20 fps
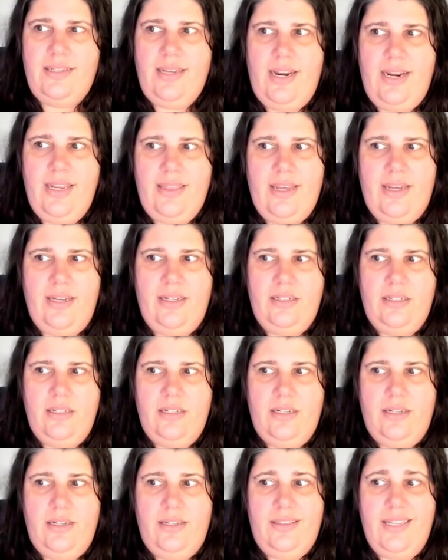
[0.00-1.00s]
saying that,
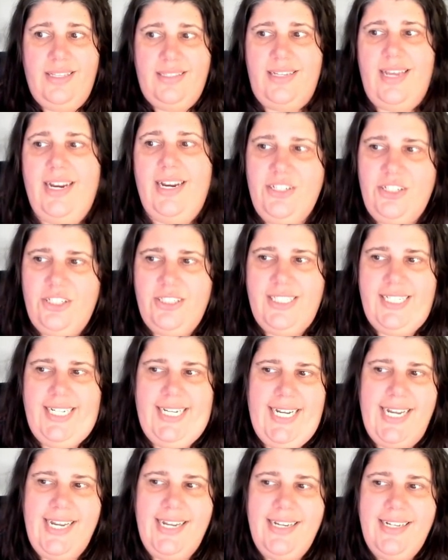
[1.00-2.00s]
that's
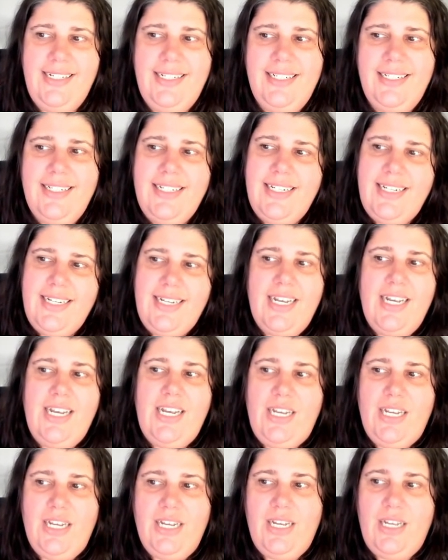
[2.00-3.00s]
actually,
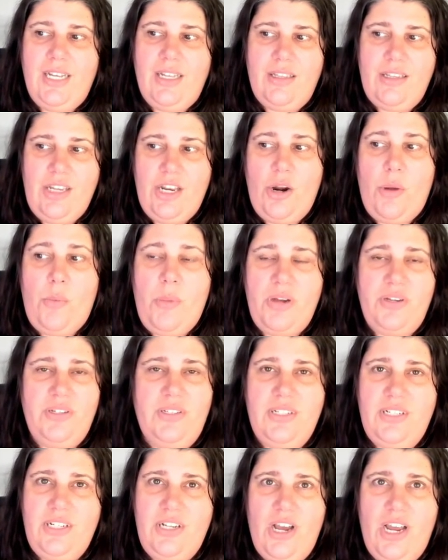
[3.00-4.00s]
you know, most
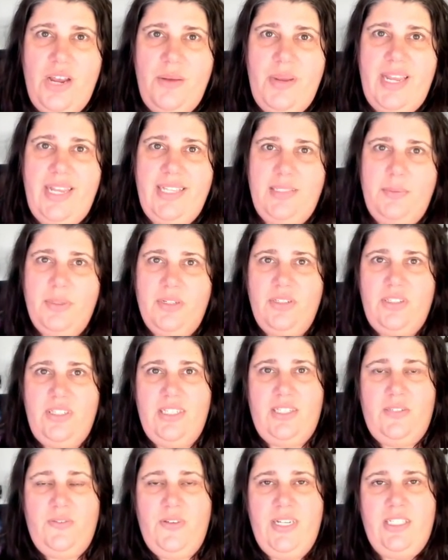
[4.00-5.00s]
of the time it's because of
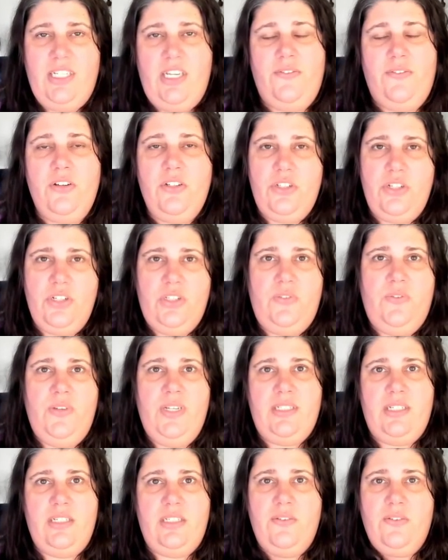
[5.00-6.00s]
the sphincter. You've got two
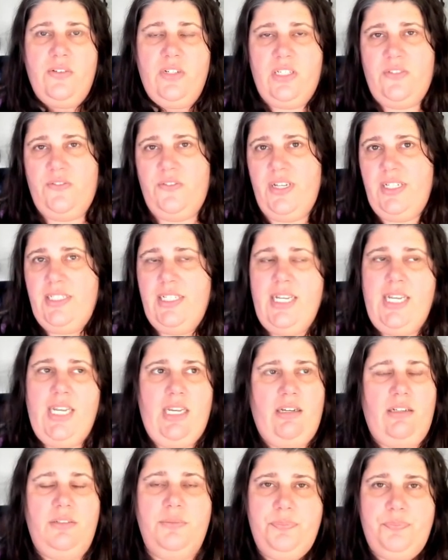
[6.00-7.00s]
sphincters. You've got a sphincter
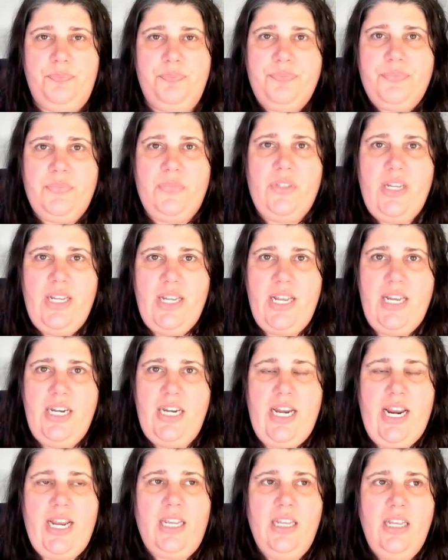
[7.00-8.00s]
here in
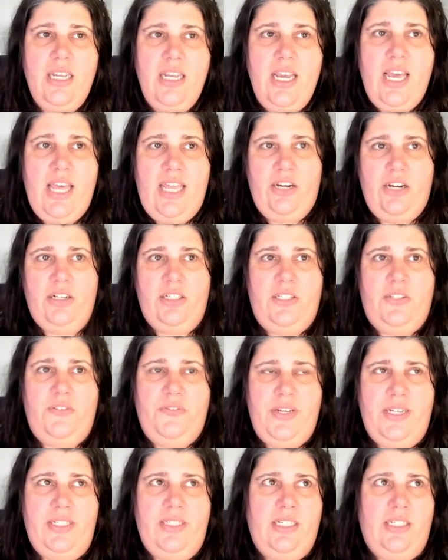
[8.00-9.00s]
your neck, and you've got a
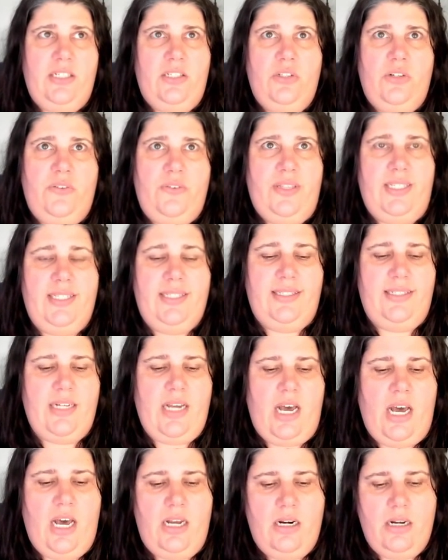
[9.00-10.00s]
sphincter sort of at the
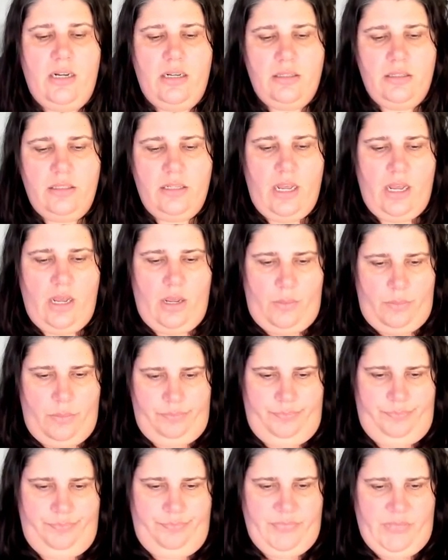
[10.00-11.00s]
start,
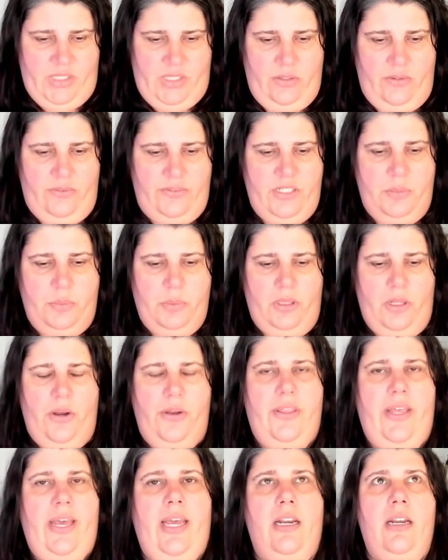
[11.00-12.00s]
sort of just below
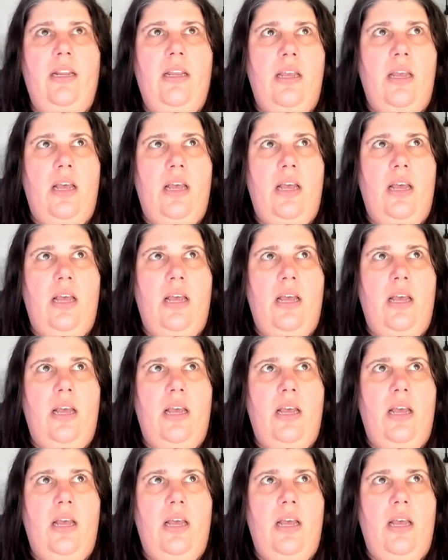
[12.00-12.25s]
that,